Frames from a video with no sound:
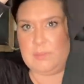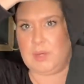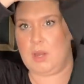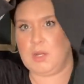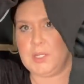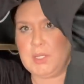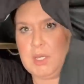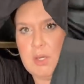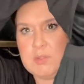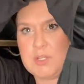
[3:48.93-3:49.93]
But Arc &
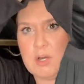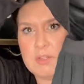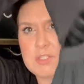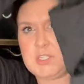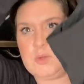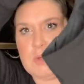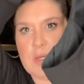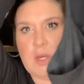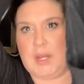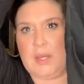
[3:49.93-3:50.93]
Co, it's got all these cute
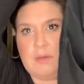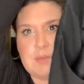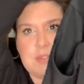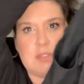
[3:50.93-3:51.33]
cutouts.